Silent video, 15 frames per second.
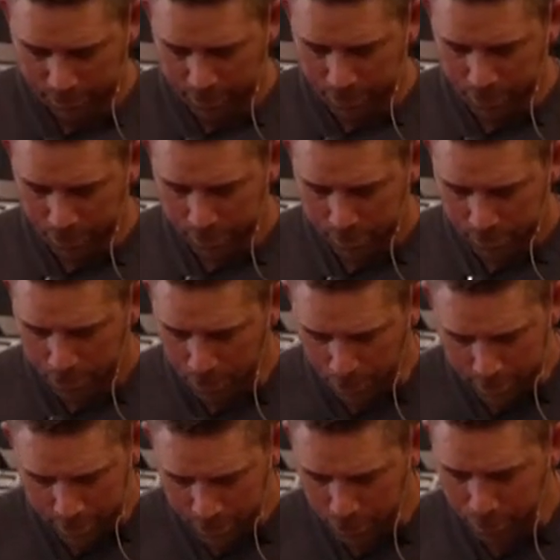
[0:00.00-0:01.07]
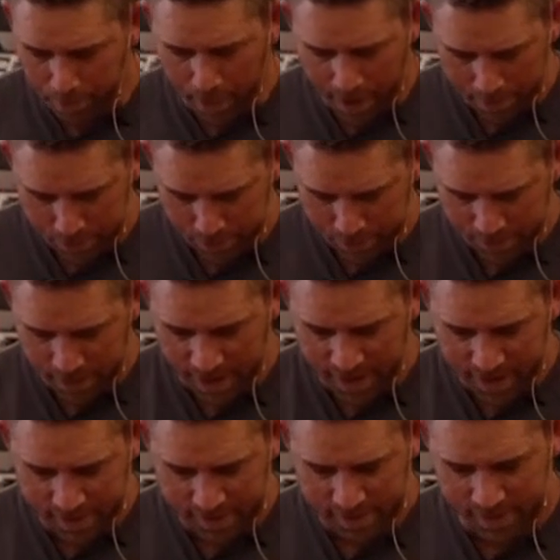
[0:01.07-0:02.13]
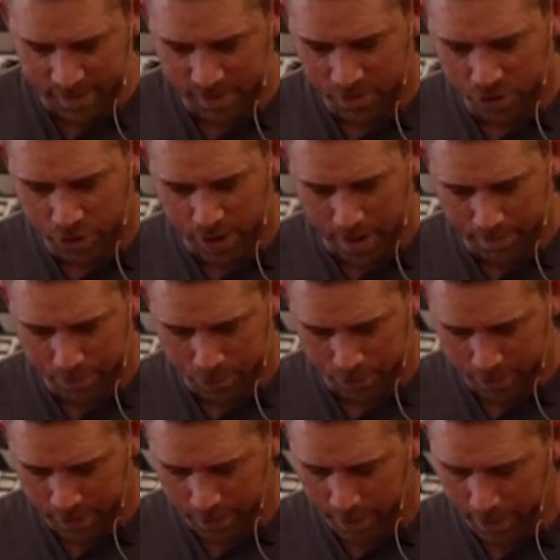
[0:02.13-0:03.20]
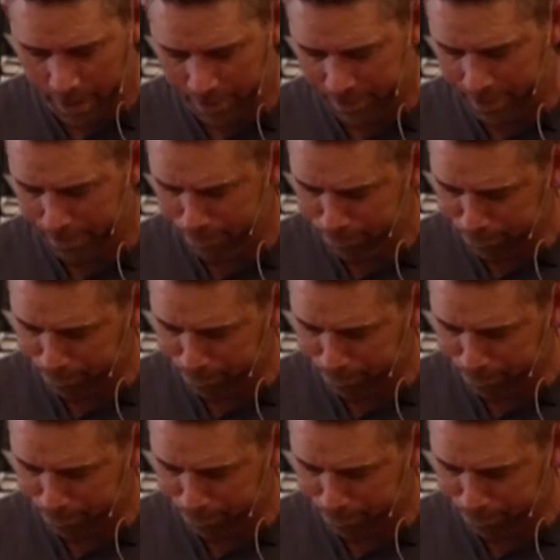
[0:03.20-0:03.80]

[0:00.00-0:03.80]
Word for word: you'll turn in your Bibles to Exodus chapter 11.